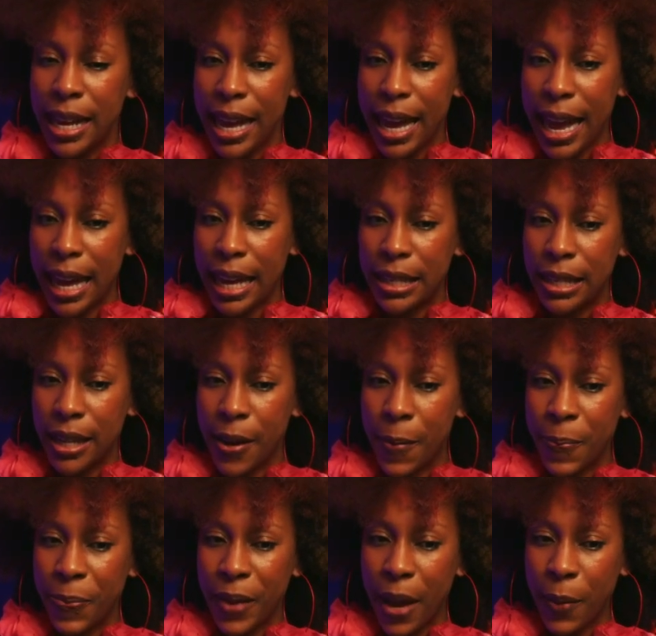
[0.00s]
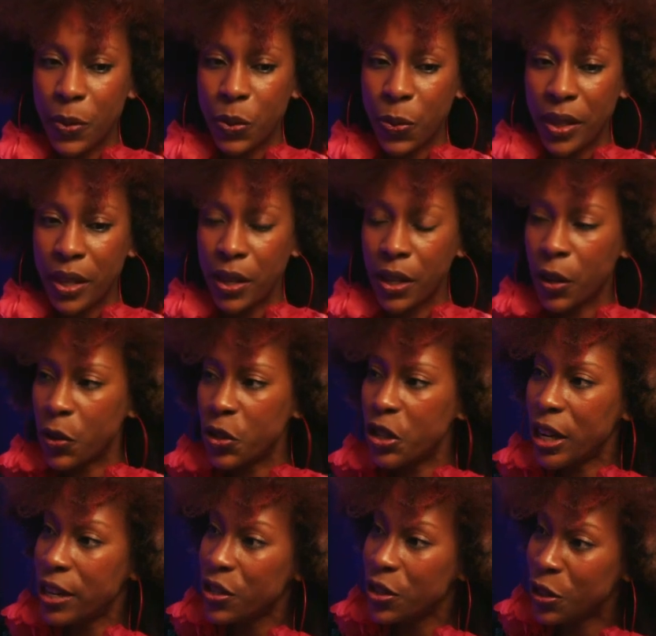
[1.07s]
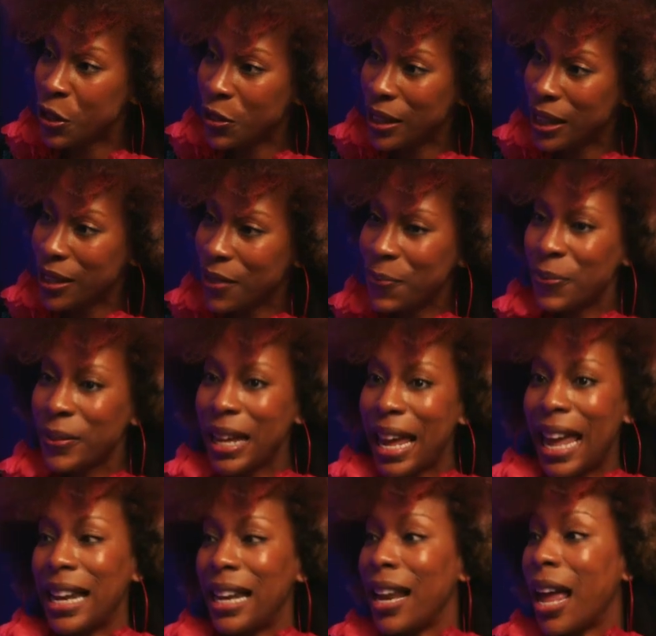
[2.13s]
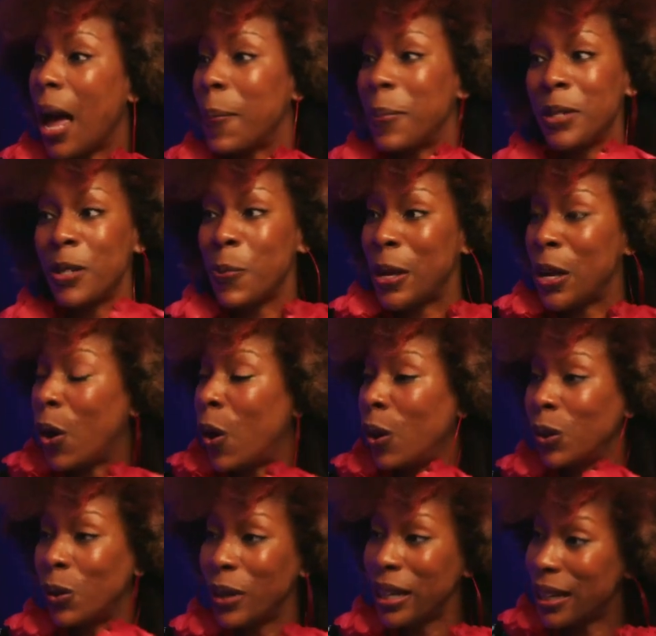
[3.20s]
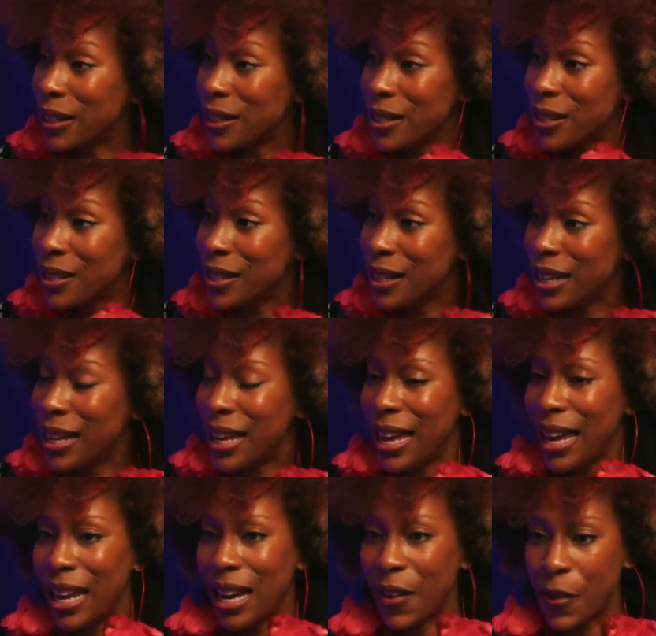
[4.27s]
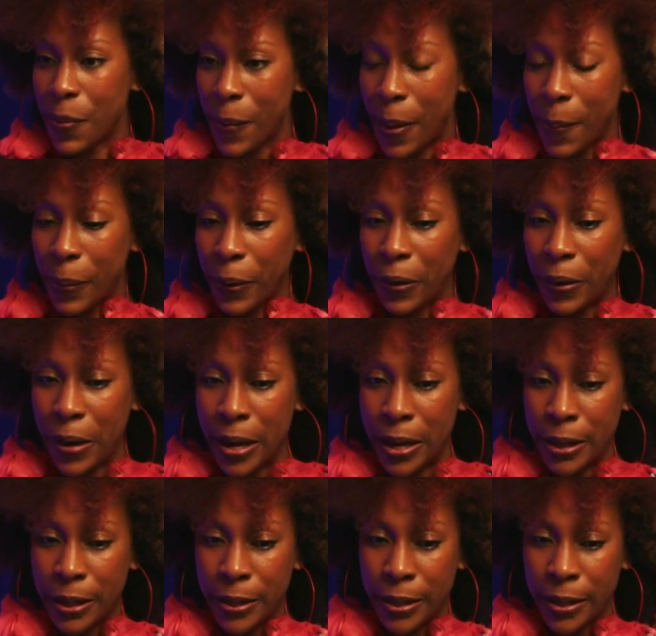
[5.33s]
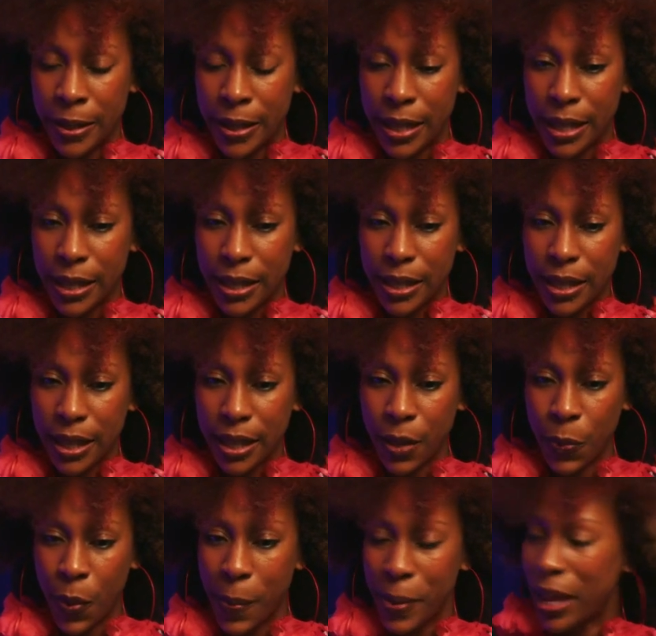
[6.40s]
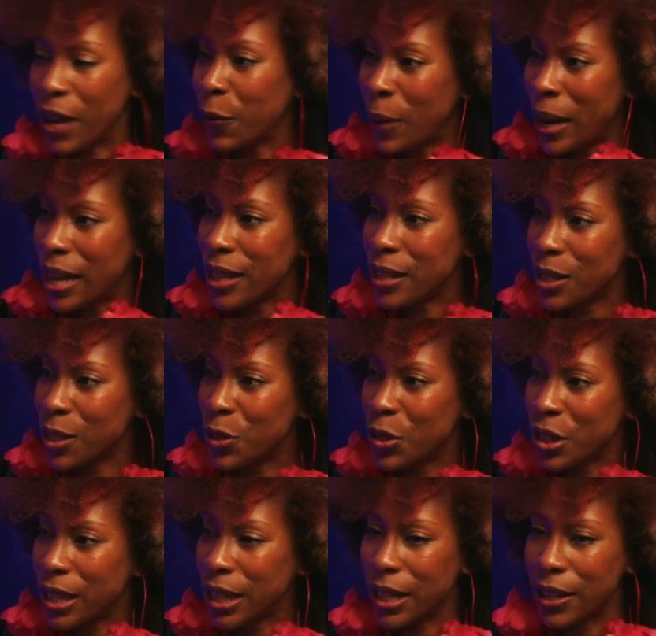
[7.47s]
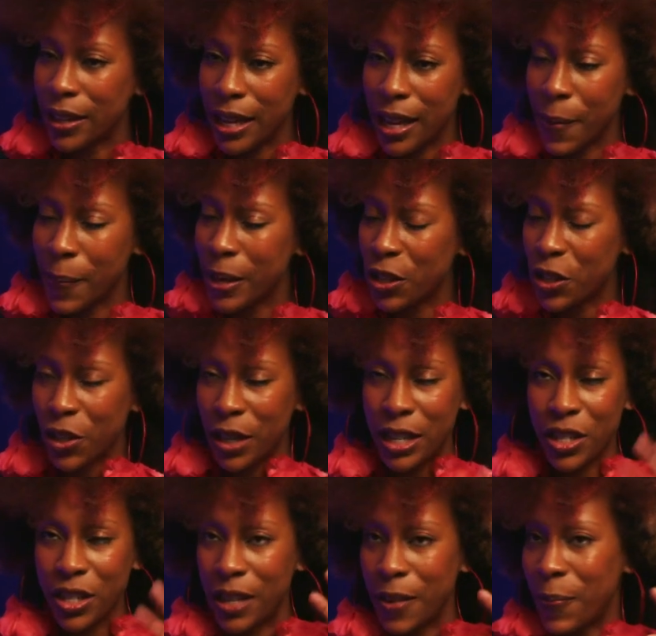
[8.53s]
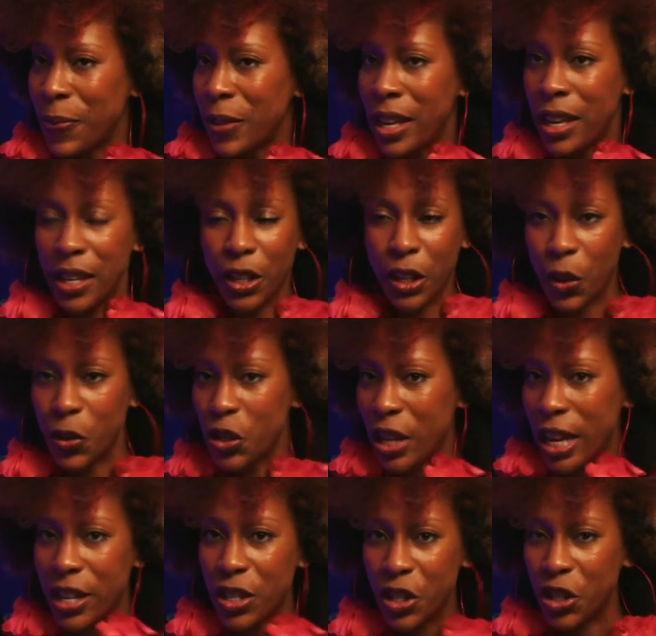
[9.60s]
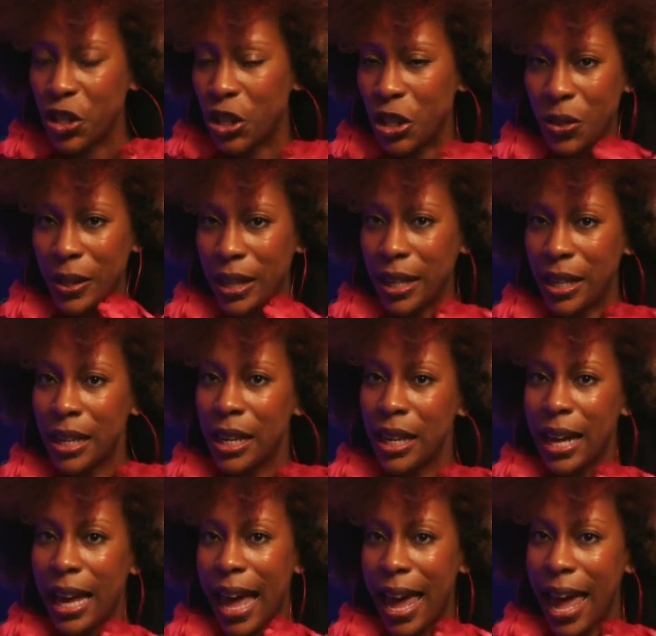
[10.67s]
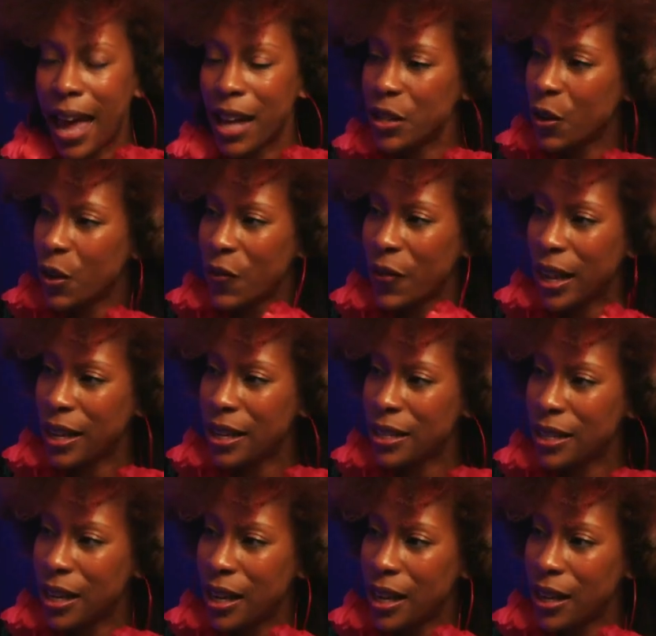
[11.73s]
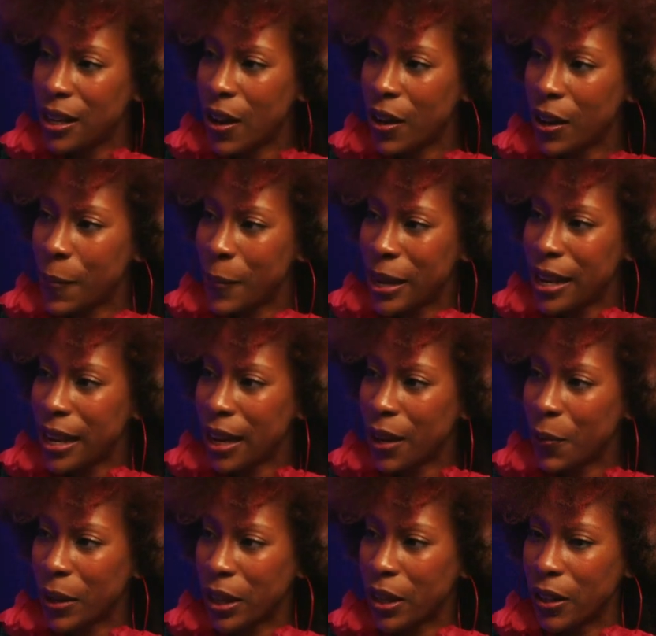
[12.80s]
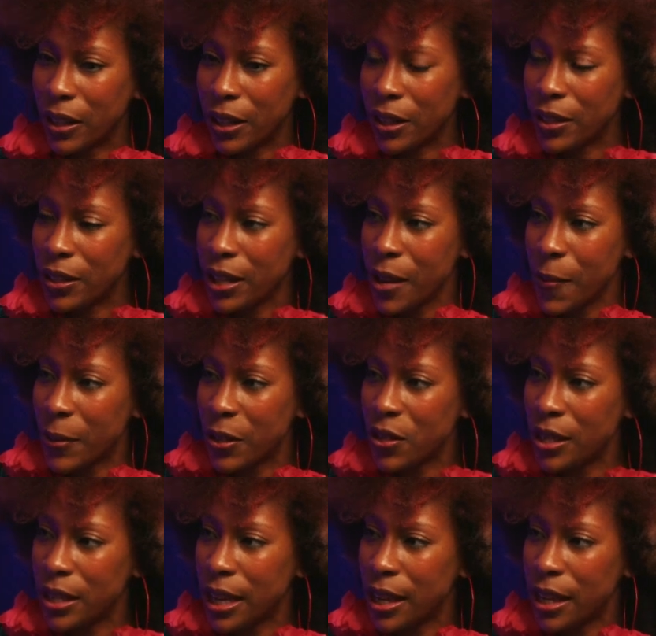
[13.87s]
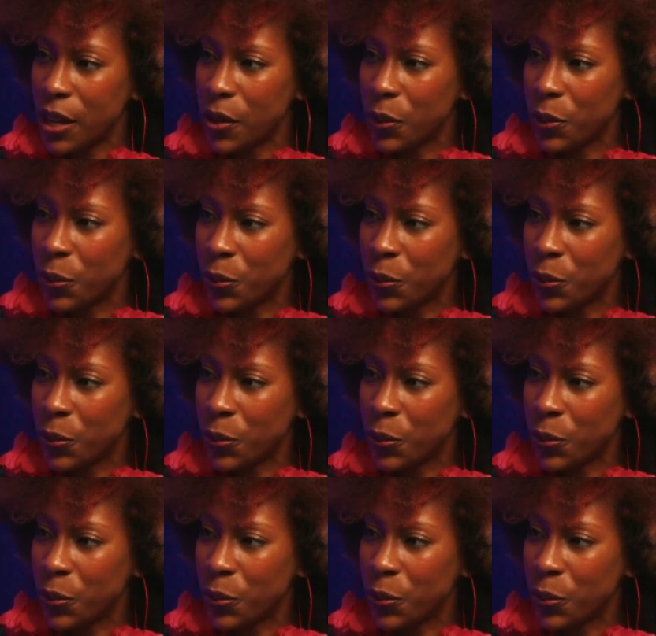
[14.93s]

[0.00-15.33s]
and I was with the negotiation unit. And it happened to be all lawyers. And I remember the woman that ran the Social Security Administration negotiation unit, I asked her if I could sit in on a meeting with her and her team, and she said no.